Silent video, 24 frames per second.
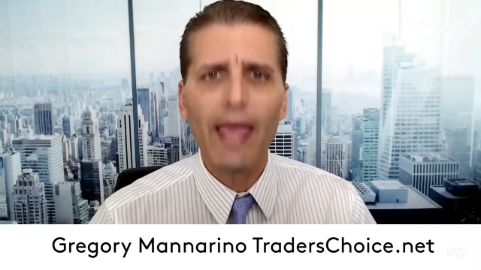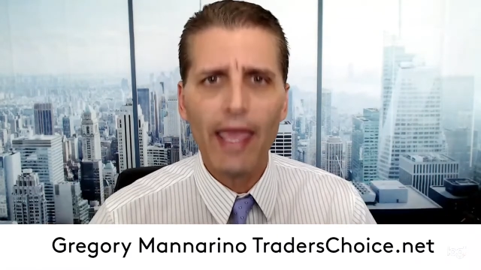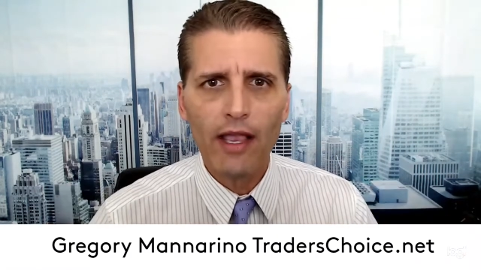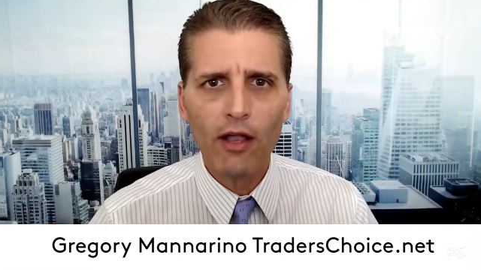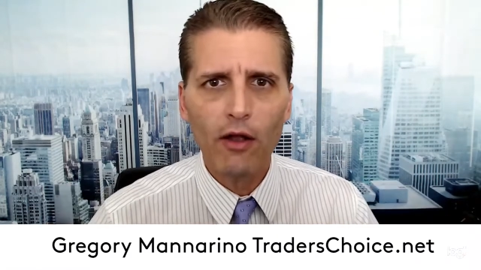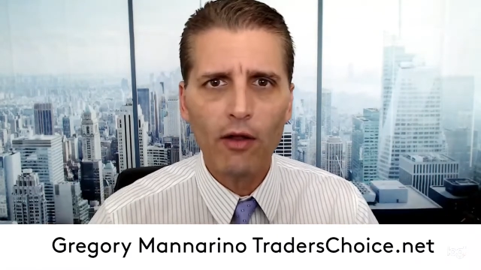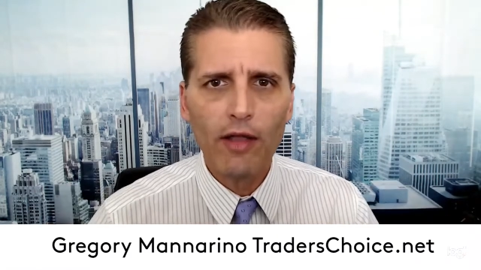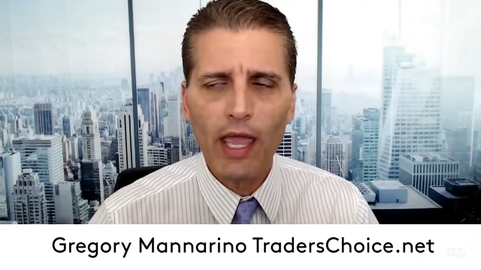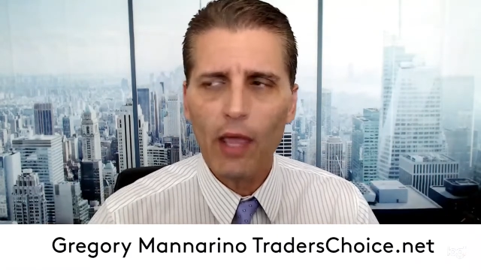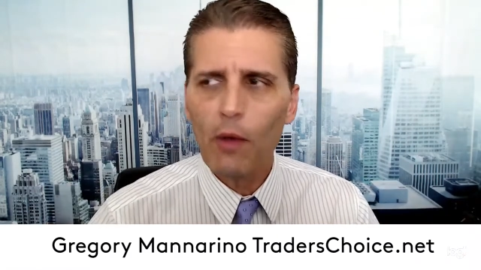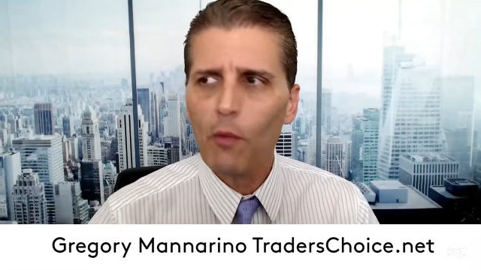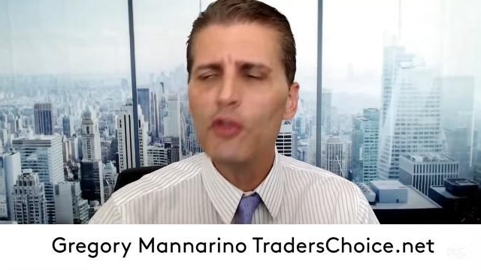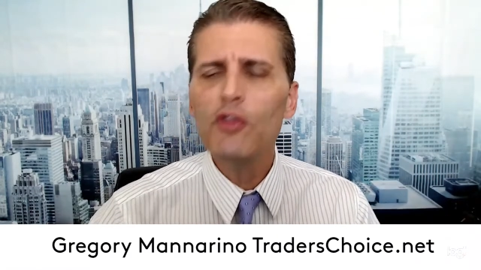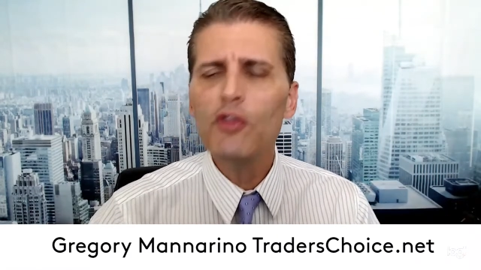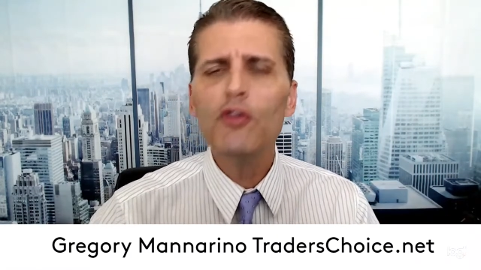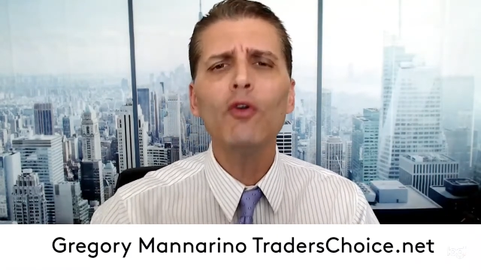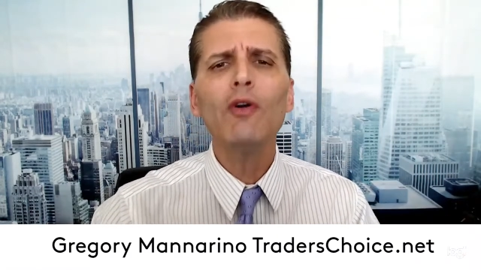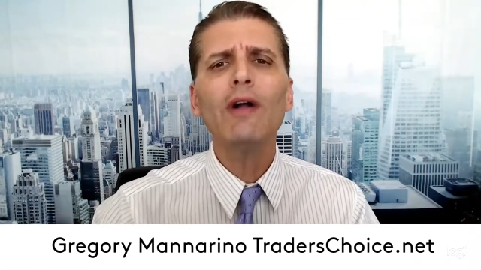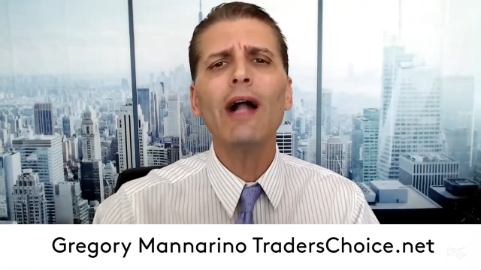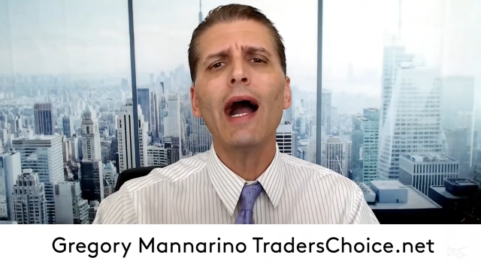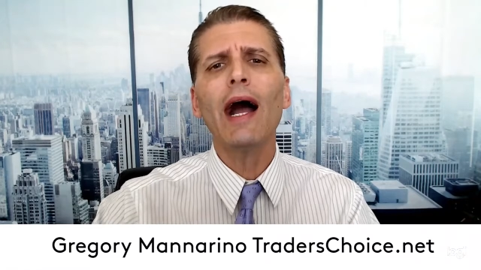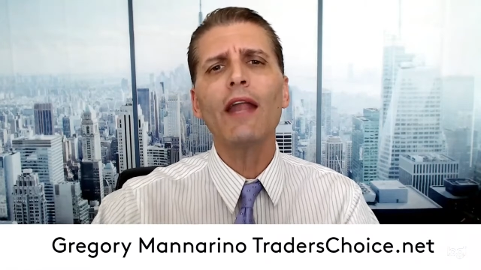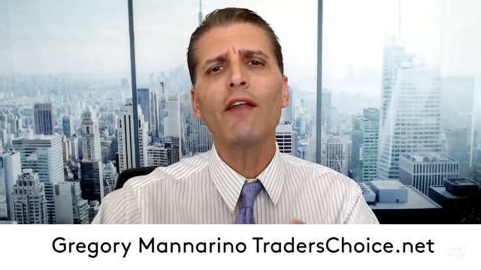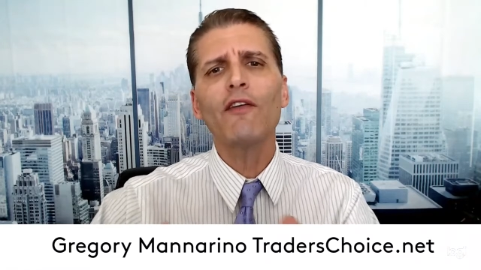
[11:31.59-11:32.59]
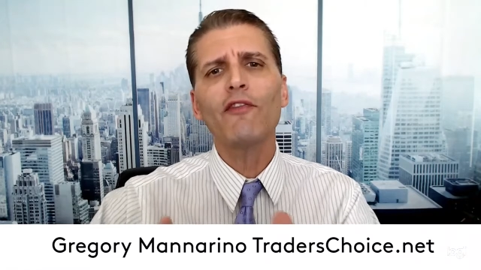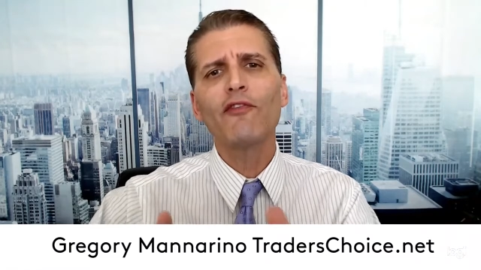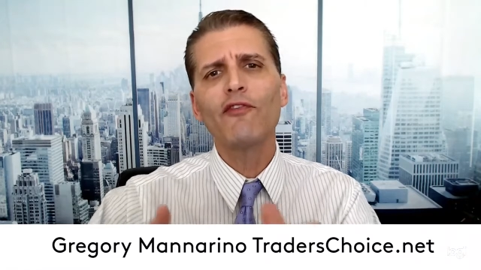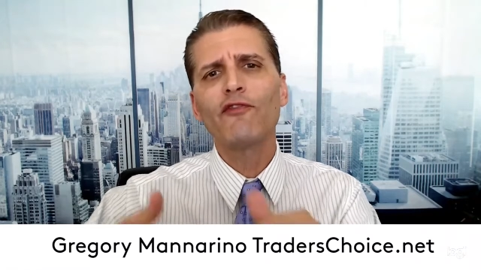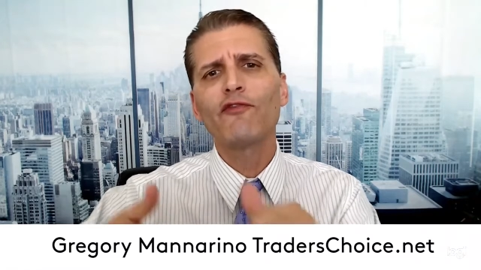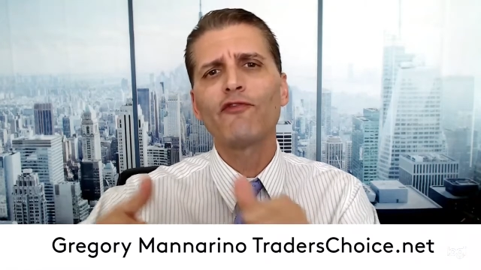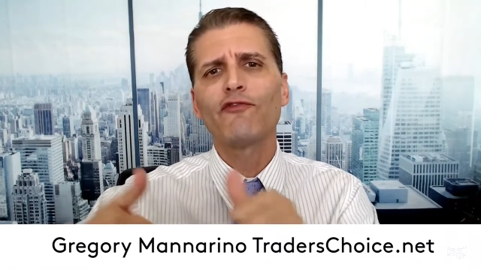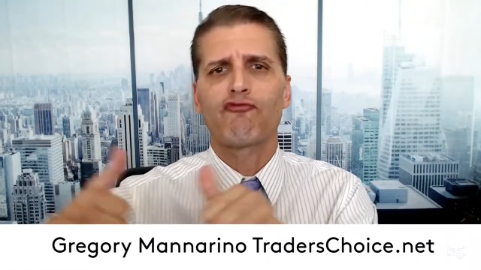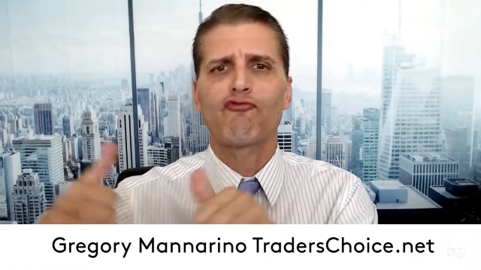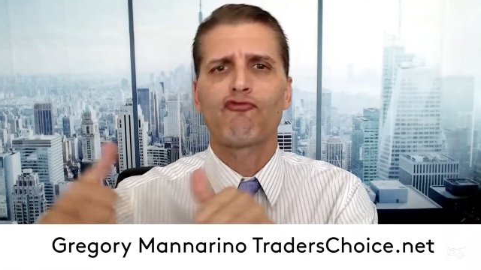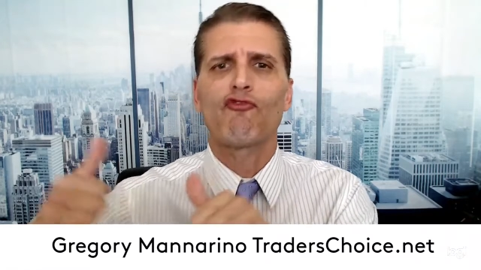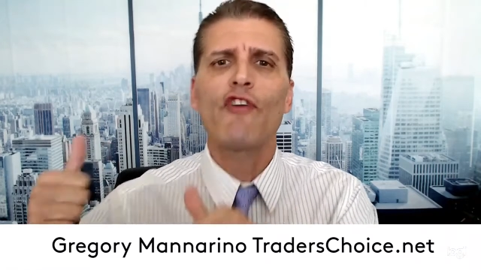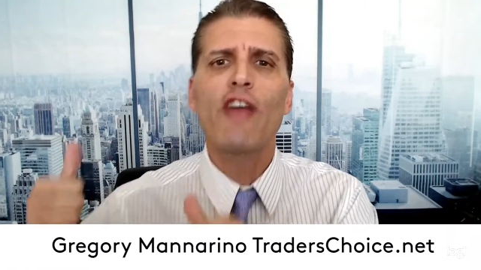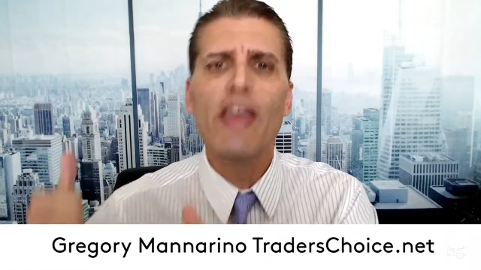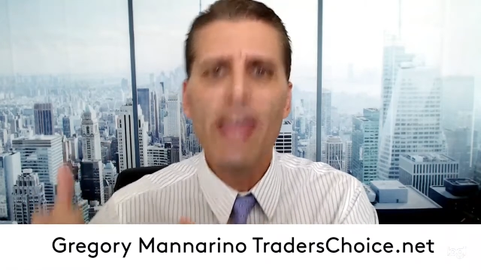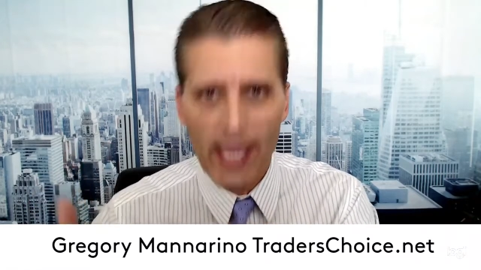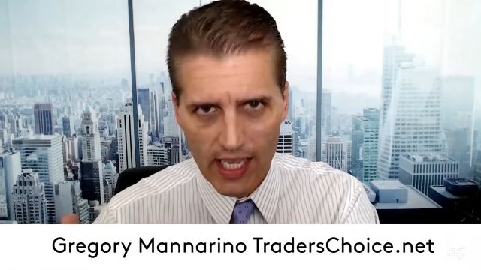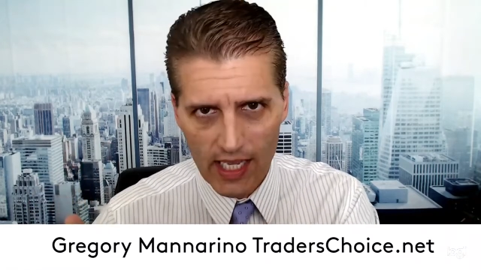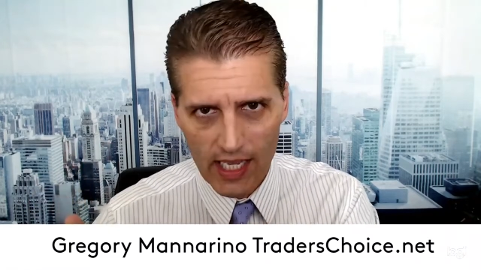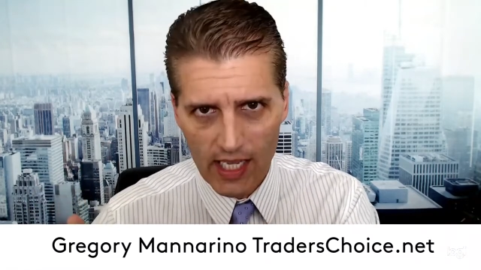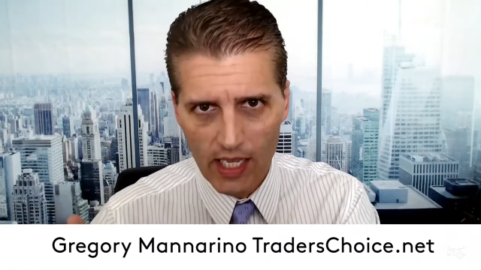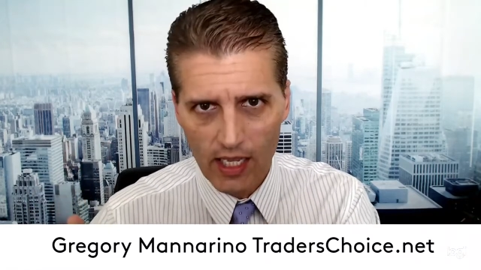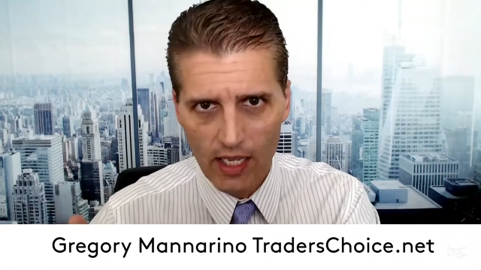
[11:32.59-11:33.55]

Okay, when you got a freak